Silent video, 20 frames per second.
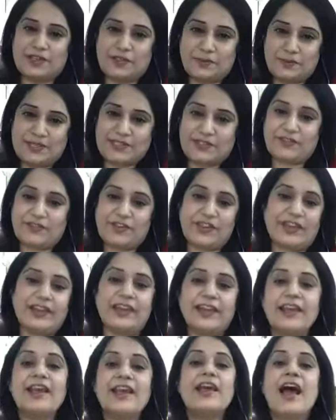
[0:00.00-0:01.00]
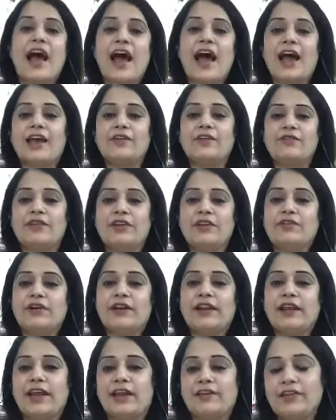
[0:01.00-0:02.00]
specifically, and we
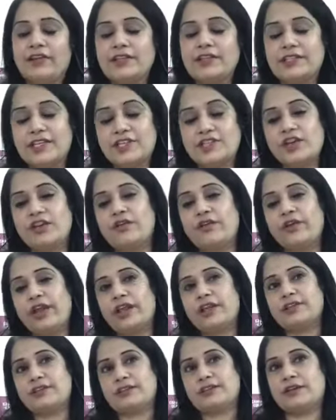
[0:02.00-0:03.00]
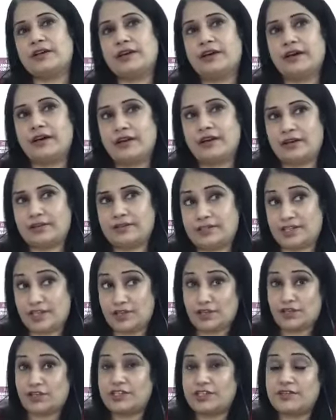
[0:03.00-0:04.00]
were having such a great uh,
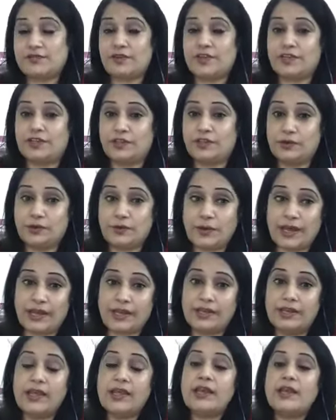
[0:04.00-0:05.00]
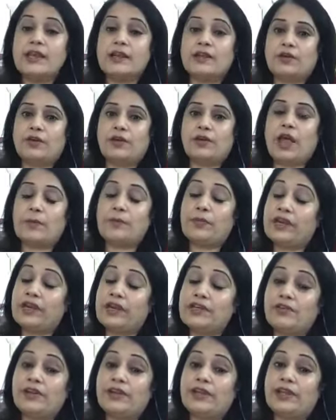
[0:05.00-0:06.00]
sessions with you and
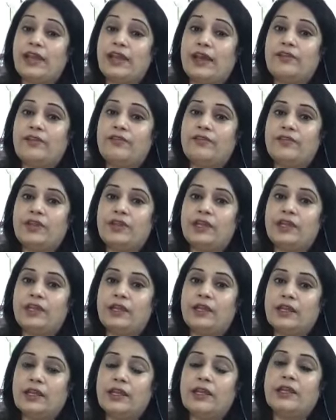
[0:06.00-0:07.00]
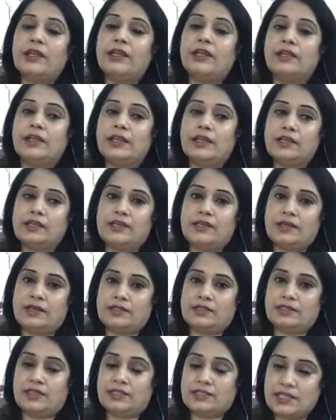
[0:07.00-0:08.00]
collaboratively, and we really did
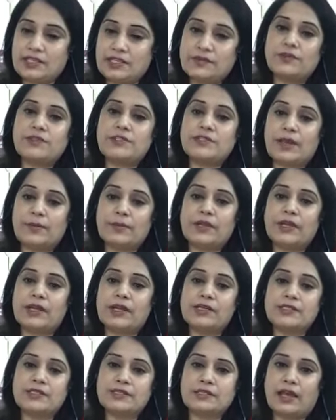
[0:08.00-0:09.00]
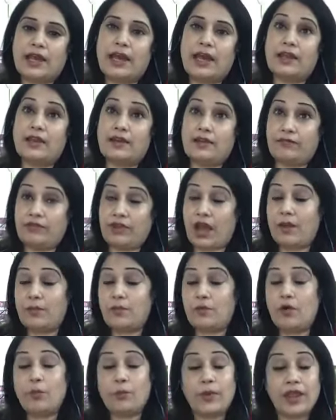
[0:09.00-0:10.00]
successful seminars. And we,
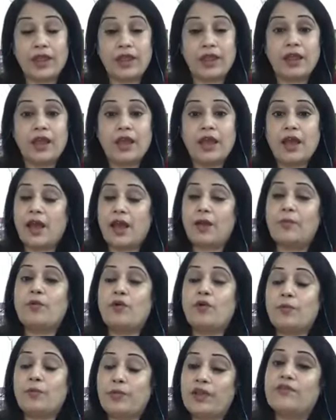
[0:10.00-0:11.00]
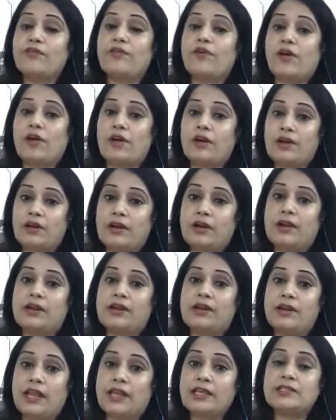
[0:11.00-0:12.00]
I'm hoping, I'm hoping for uh,
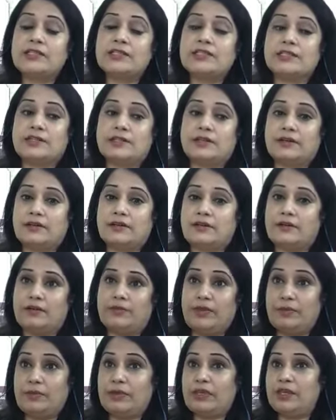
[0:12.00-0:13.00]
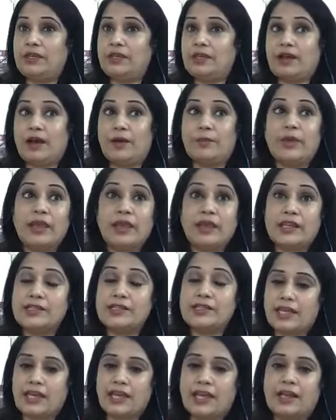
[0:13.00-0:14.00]
next uh, maybe in coming
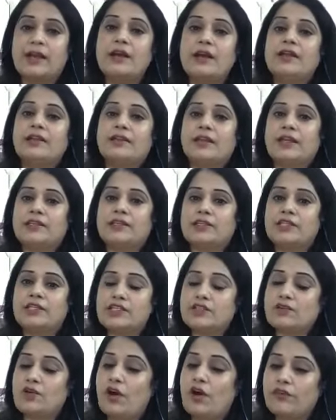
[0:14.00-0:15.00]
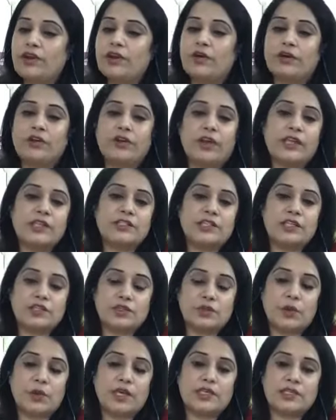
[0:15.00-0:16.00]
intake, that this COVID ongoing
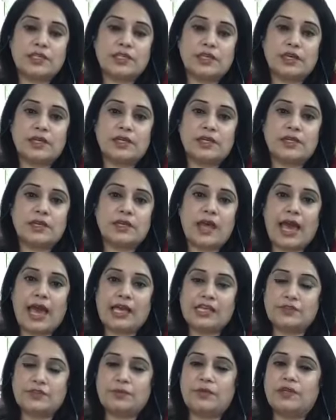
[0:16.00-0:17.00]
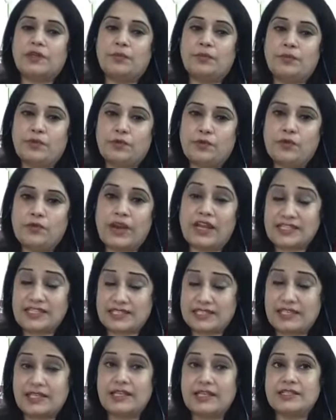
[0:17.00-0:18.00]
situation has been improved, and
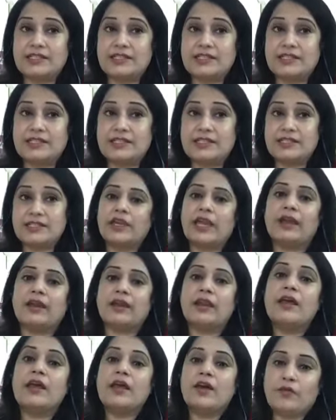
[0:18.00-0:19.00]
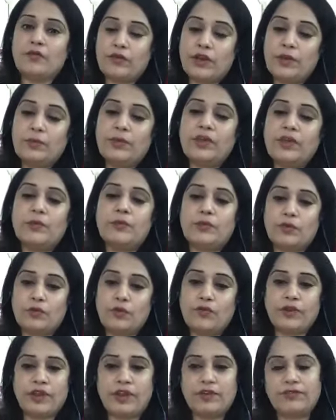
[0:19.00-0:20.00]
still it's improving and will be
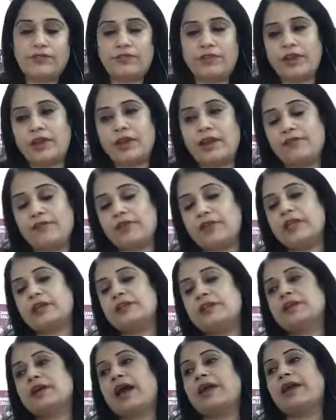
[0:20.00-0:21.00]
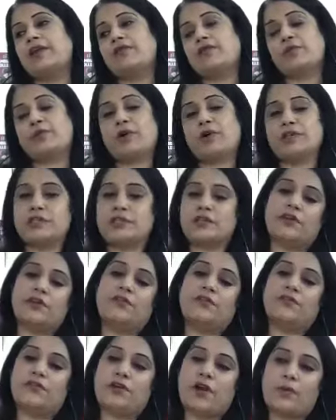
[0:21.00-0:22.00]
improved if we are having that kind of a
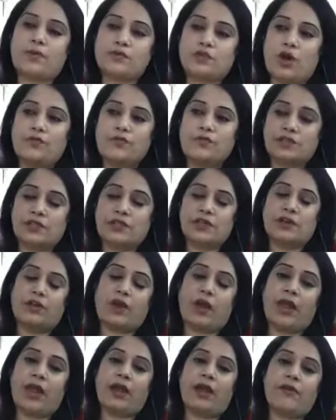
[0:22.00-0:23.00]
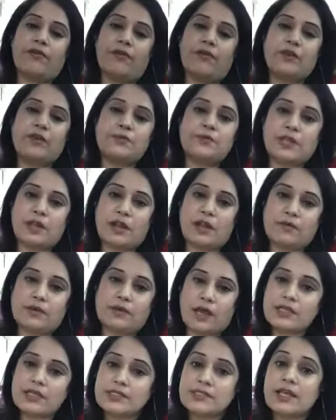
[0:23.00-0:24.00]
positive absorption or uh, vibes
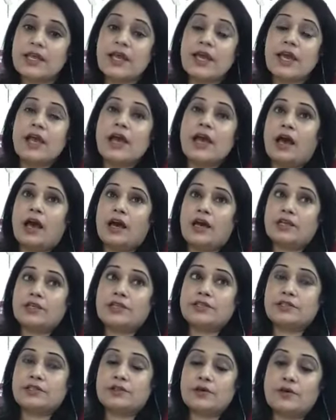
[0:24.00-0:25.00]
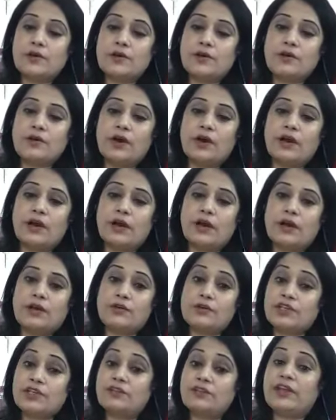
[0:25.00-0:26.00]
around us. Uh, okay. So uh,
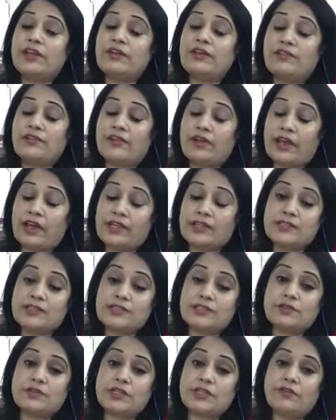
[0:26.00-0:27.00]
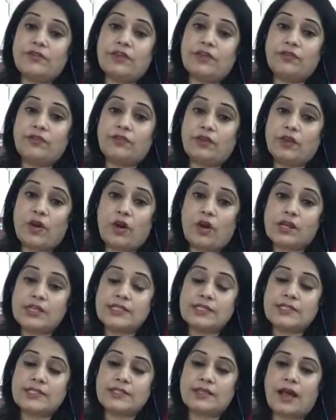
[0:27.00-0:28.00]
good evening, friends. Good evening,
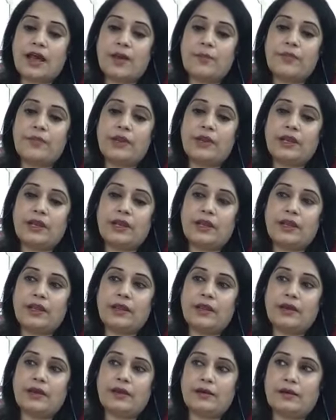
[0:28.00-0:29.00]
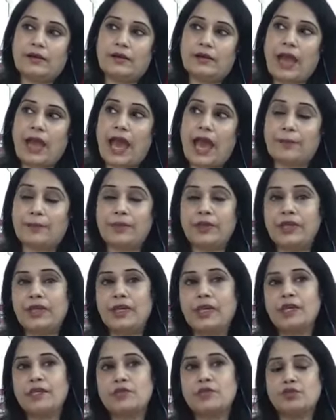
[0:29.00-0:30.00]
viewers. I'm really uh, happy
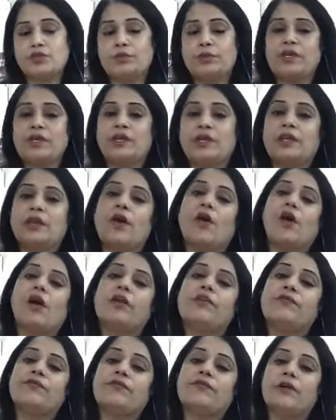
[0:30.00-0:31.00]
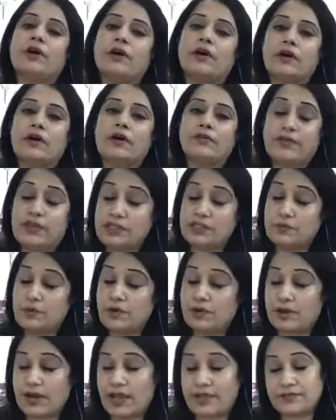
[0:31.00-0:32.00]
to be on uh,
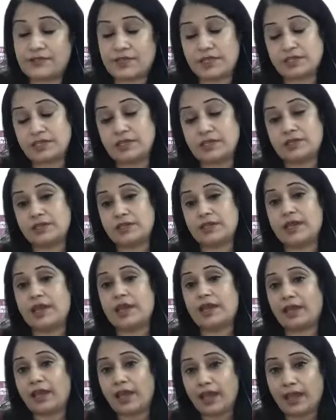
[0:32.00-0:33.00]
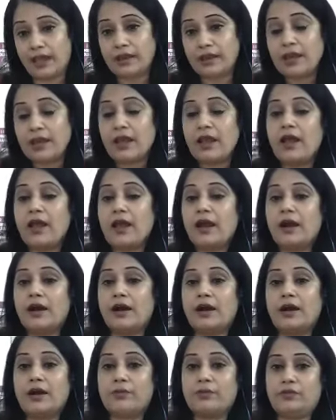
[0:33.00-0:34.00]
Facebook live session today again.
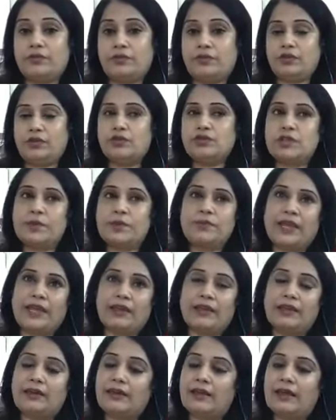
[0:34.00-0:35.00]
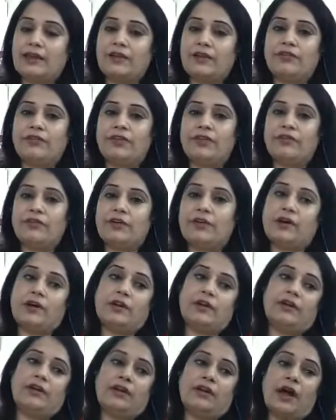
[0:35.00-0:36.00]
Uh, due to some technical error, we
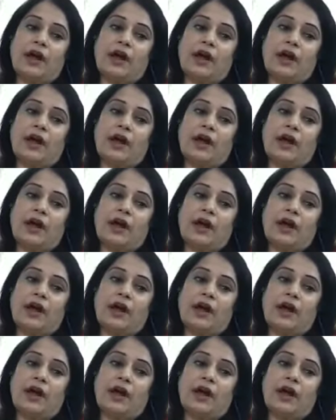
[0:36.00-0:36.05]
were,